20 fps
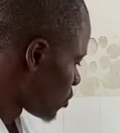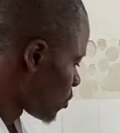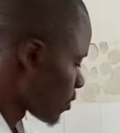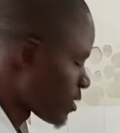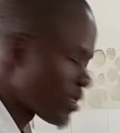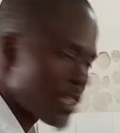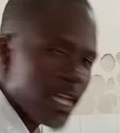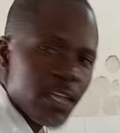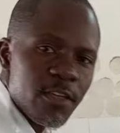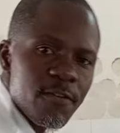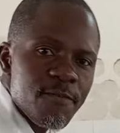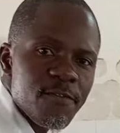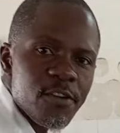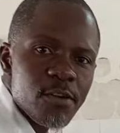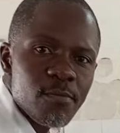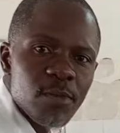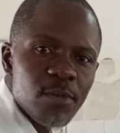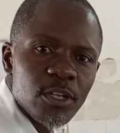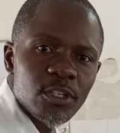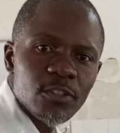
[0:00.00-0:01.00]
So thank you
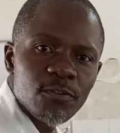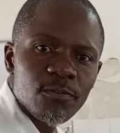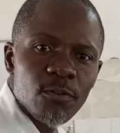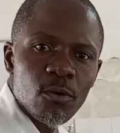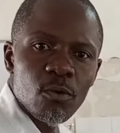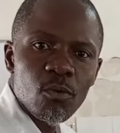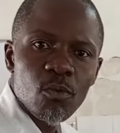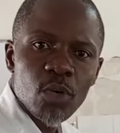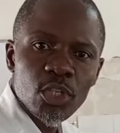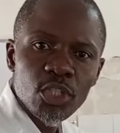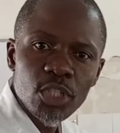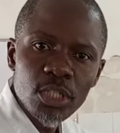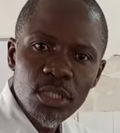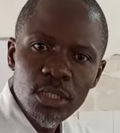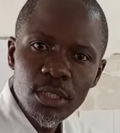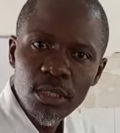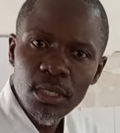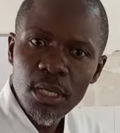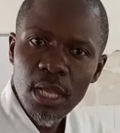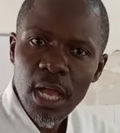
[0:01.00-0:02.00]
very much for watching
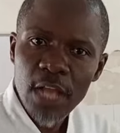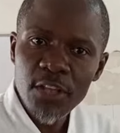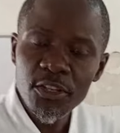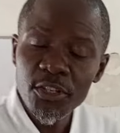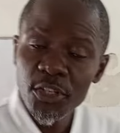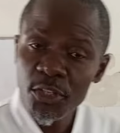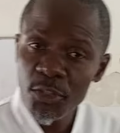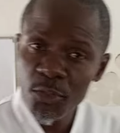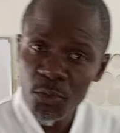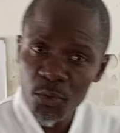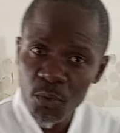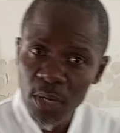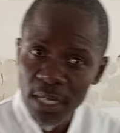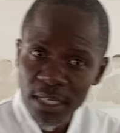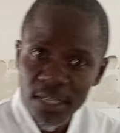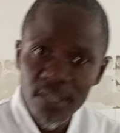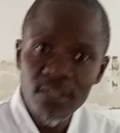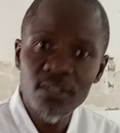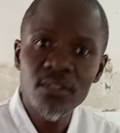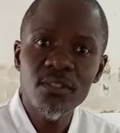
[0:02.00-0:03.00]
and need to
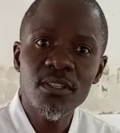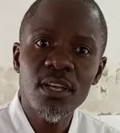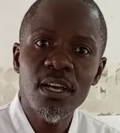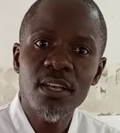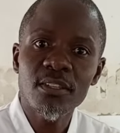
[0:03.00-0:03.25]
at least